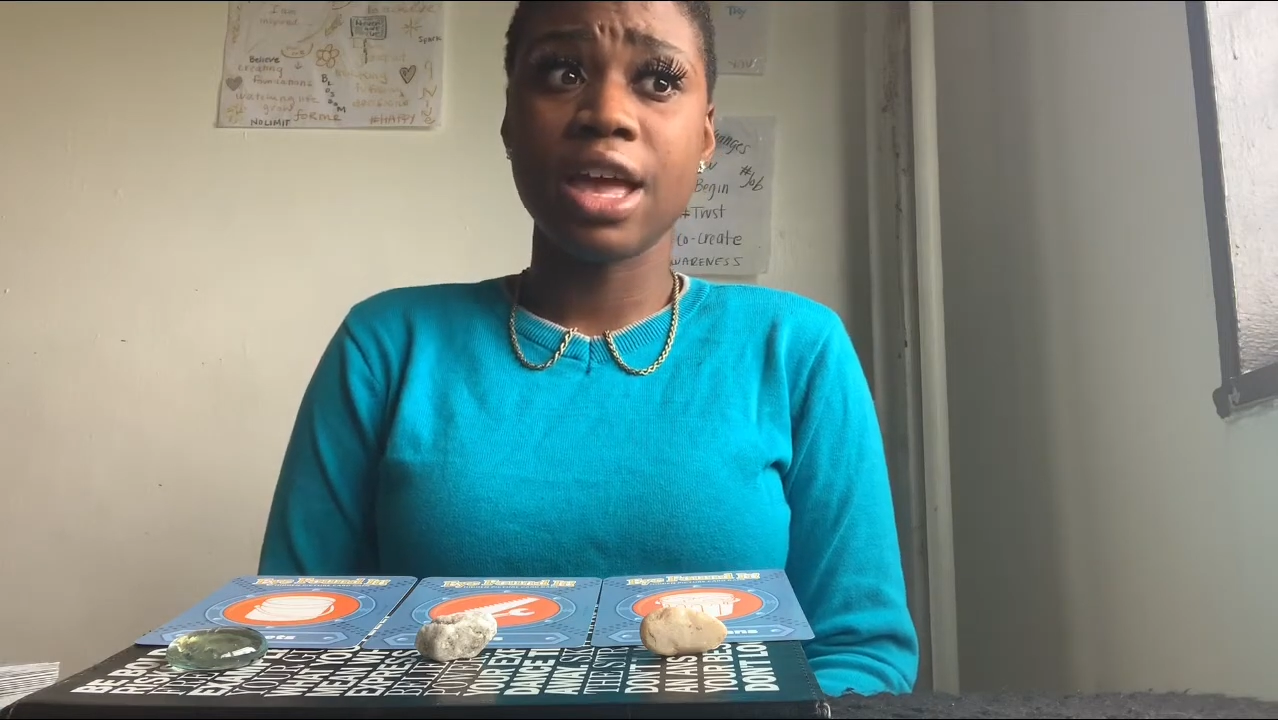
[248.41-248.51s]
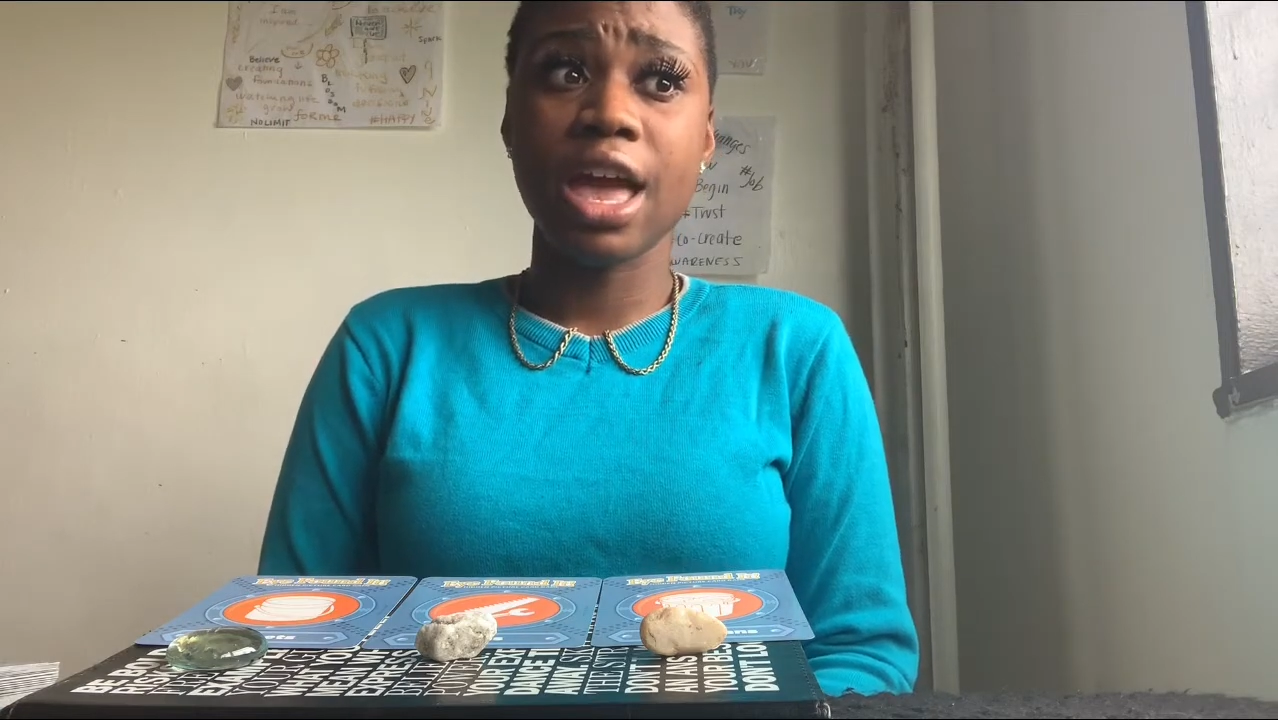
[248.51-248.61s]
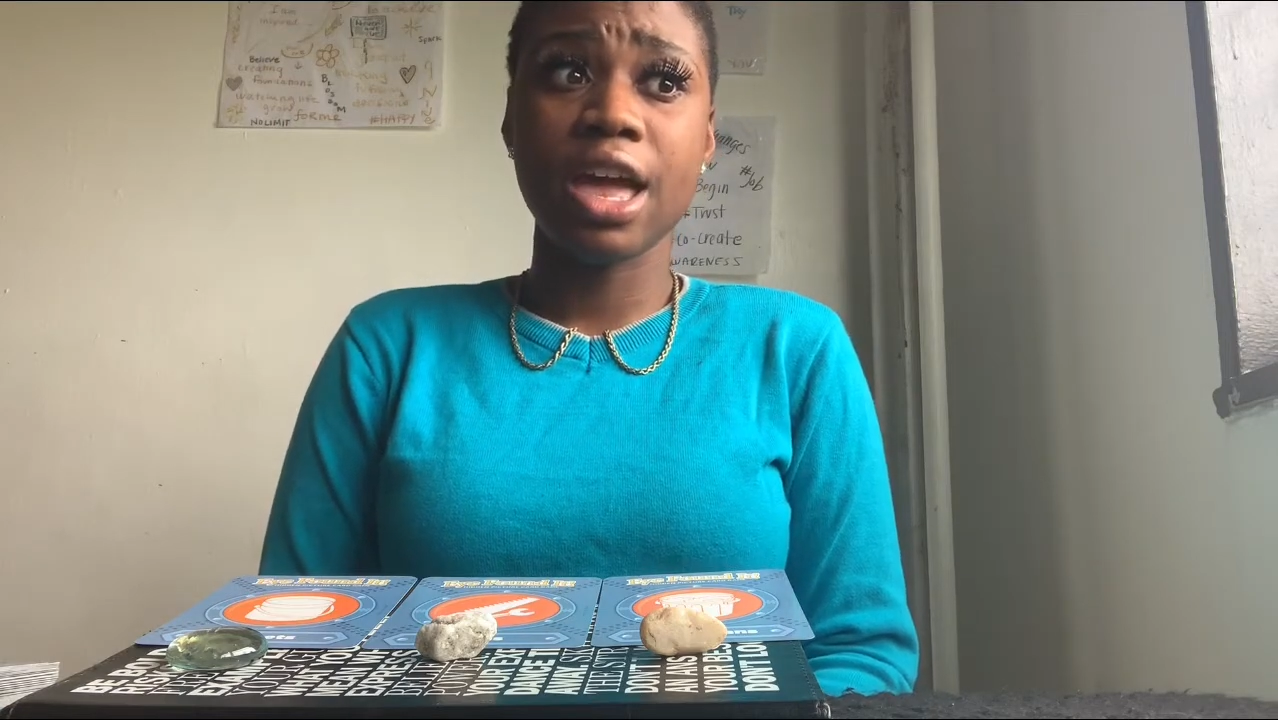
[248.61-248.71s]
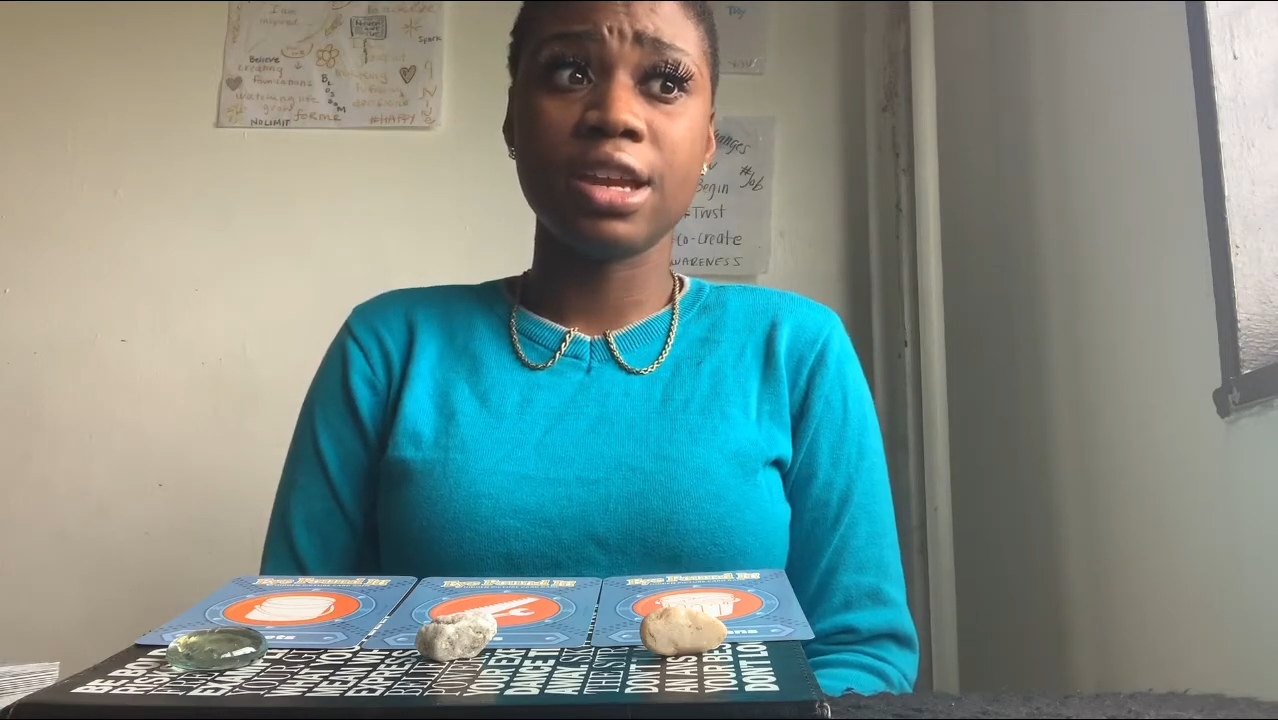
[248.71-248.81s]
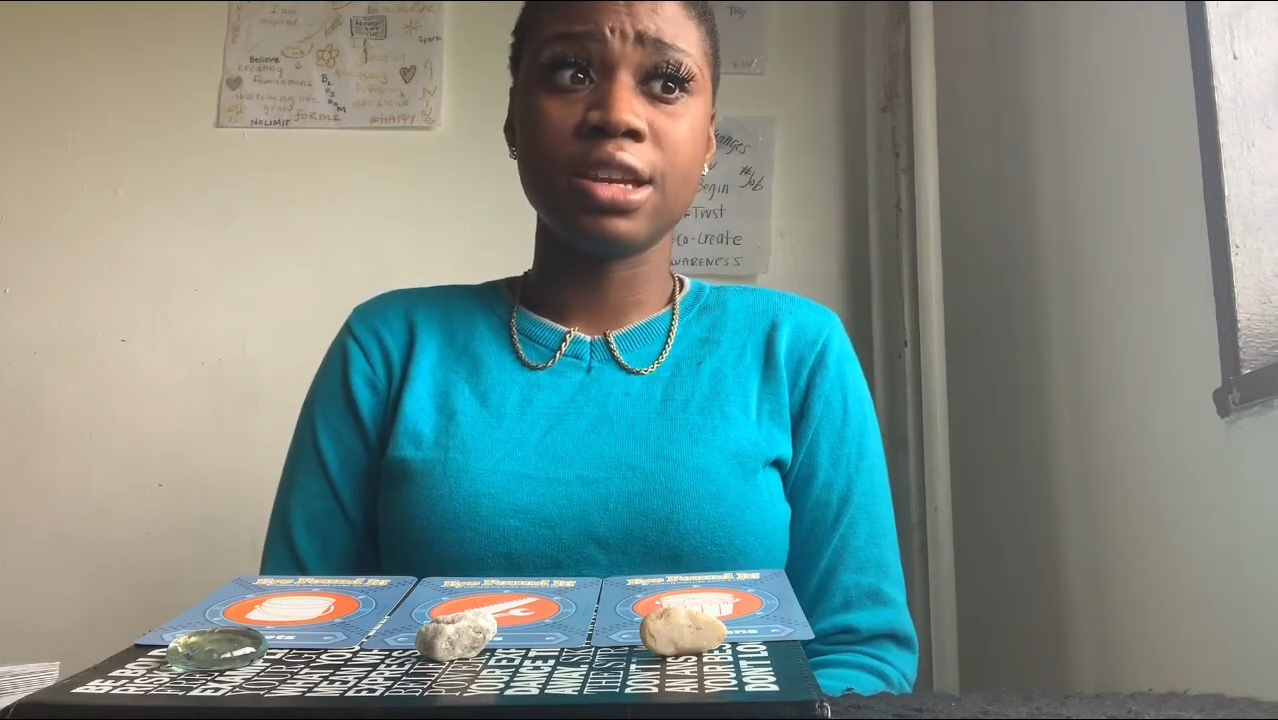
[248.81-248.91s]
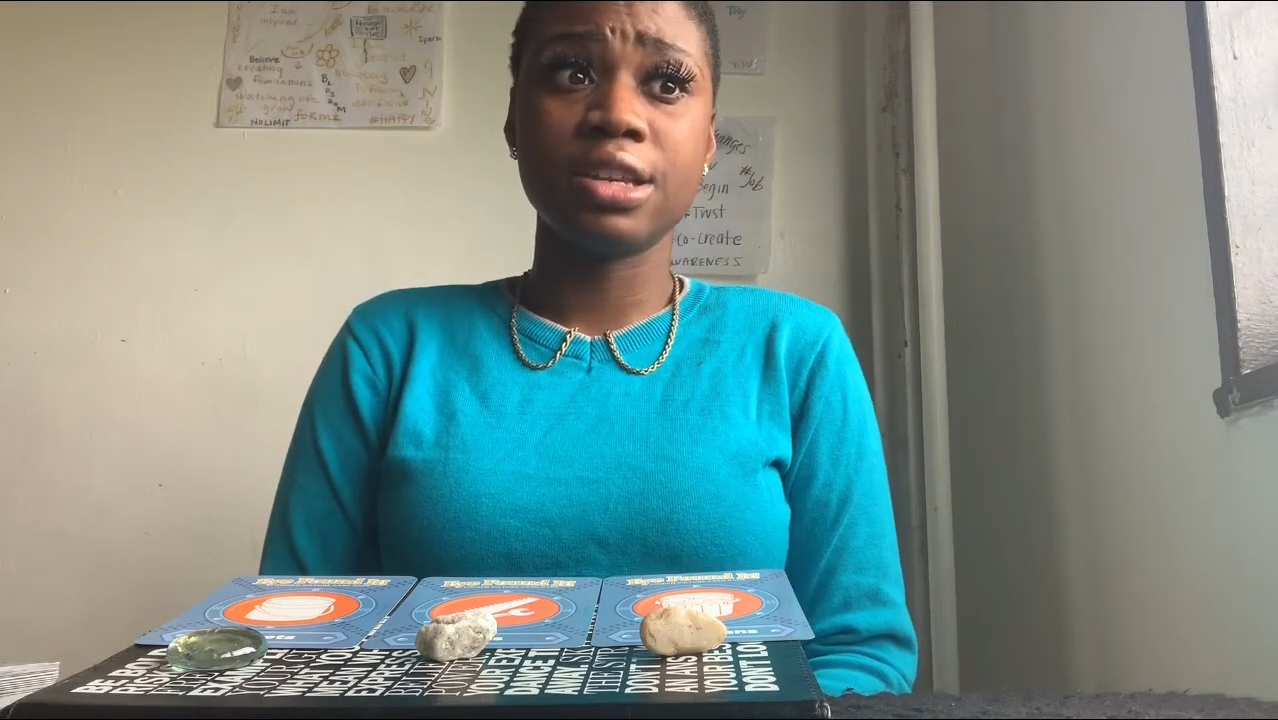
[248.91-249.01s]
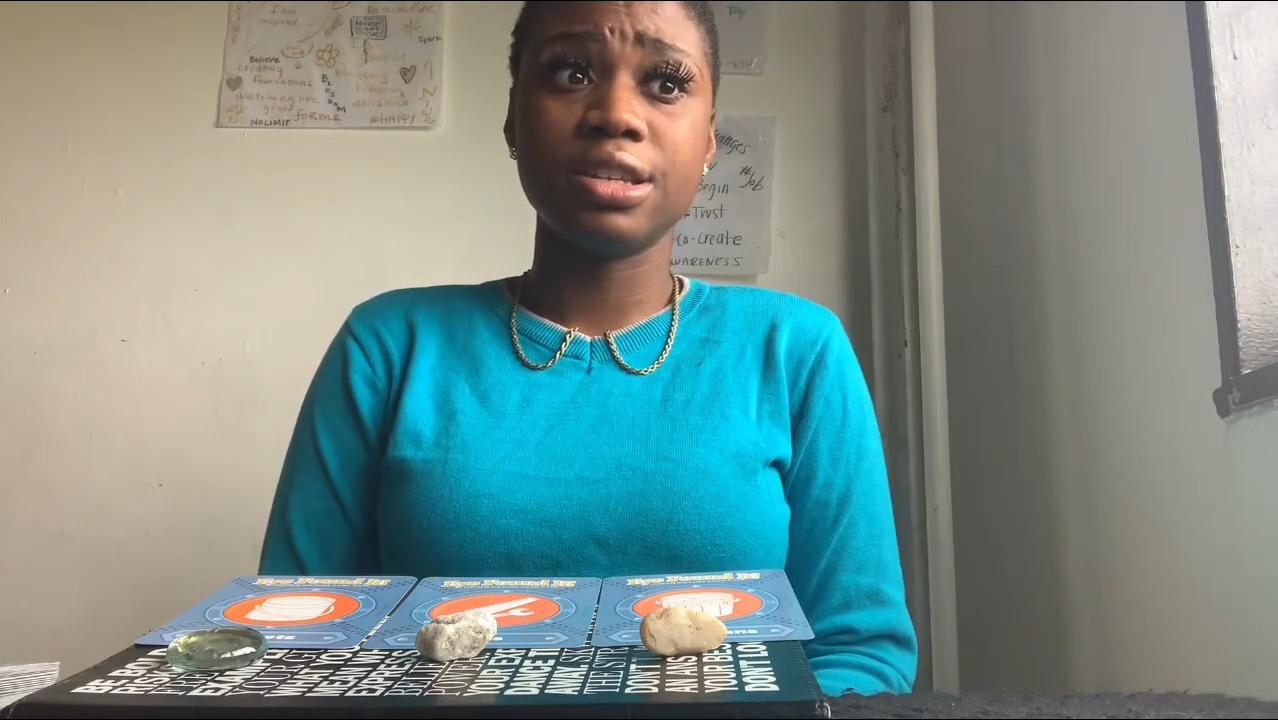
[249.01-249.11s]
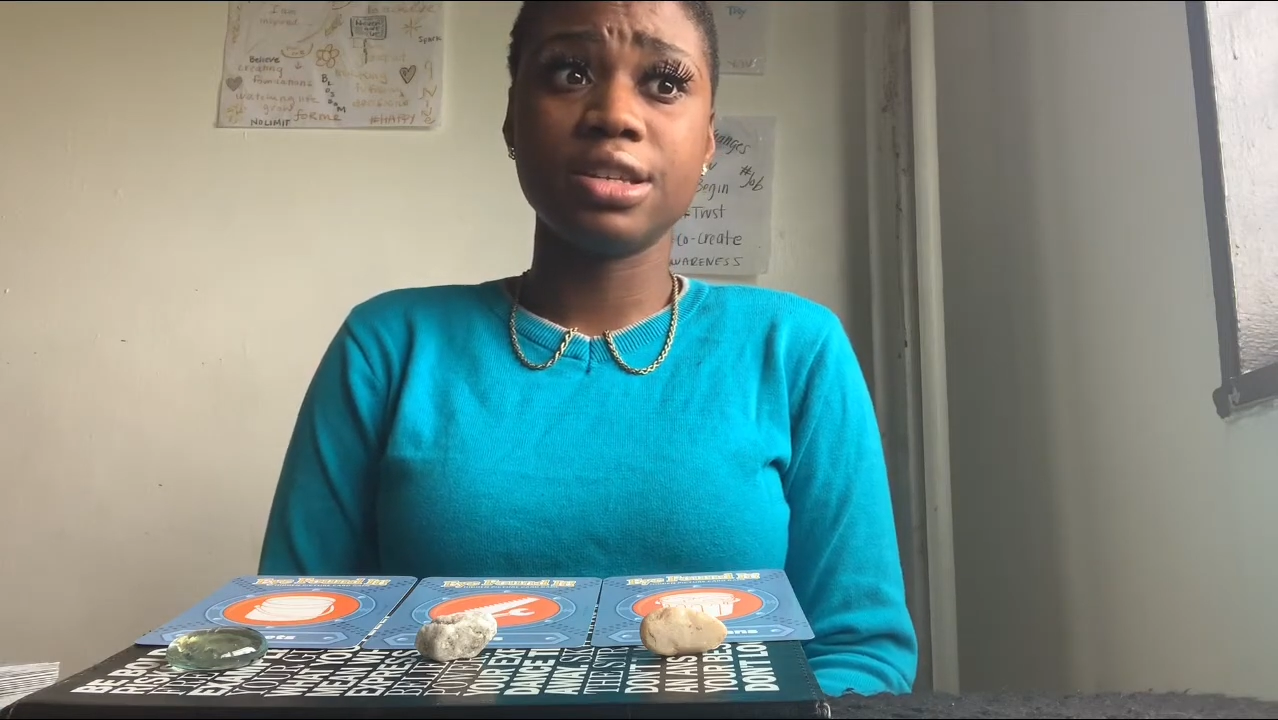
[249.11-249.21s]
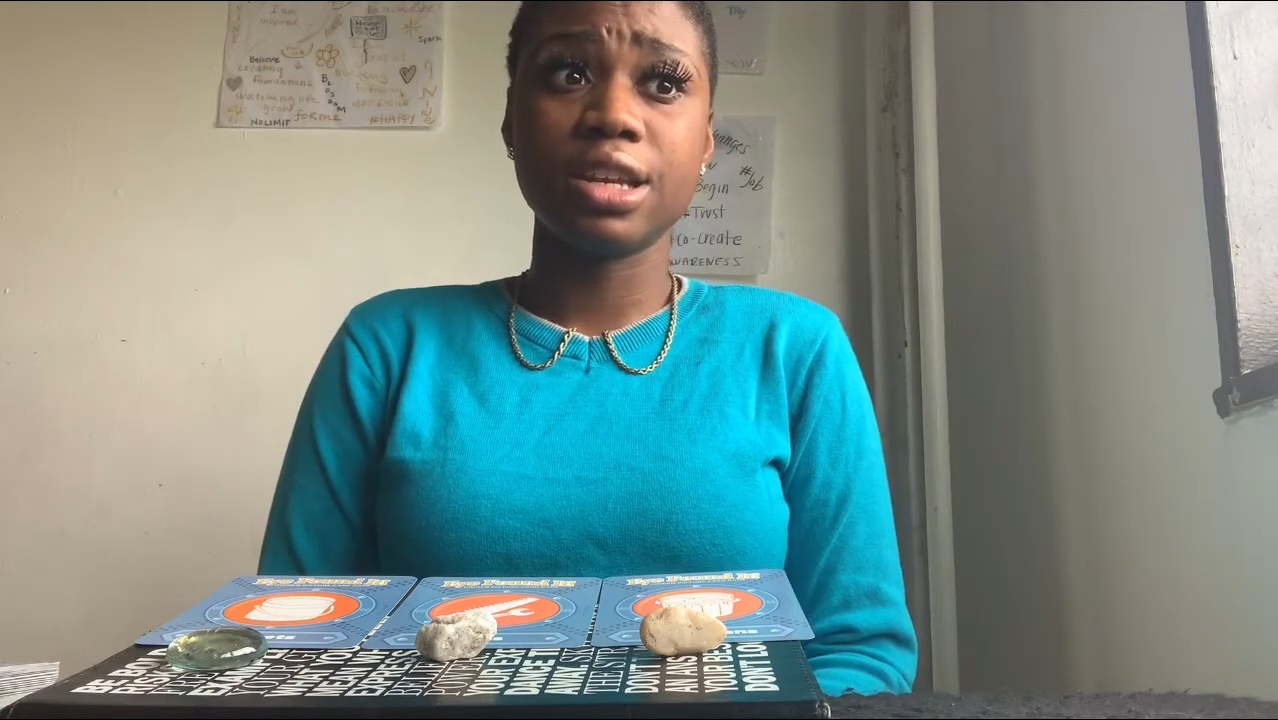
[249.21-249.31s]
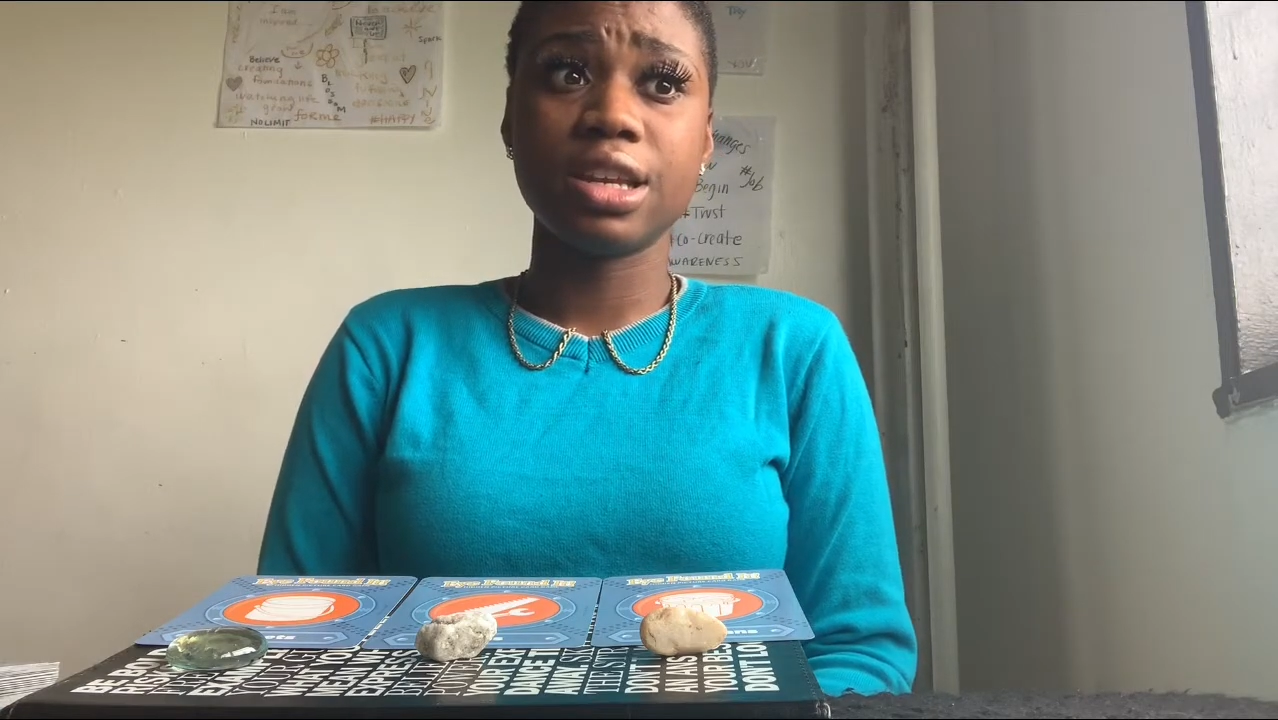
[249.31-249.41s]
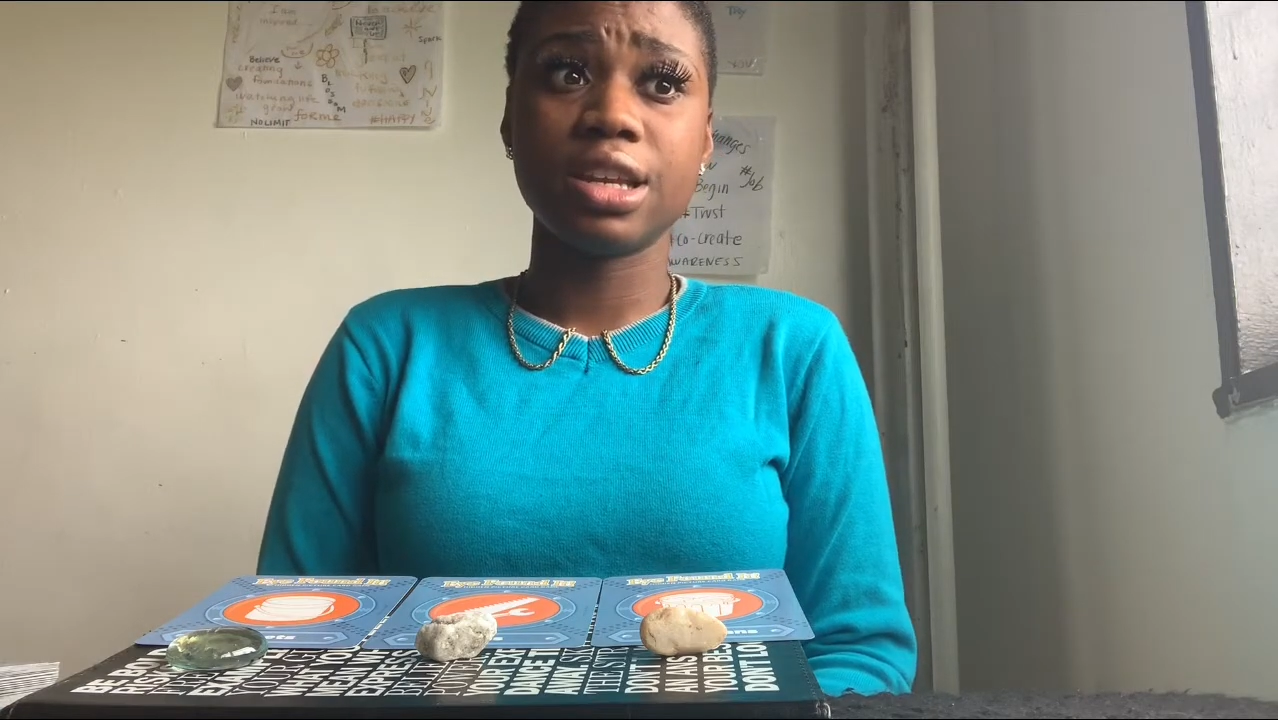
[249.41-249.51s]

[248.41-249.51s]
and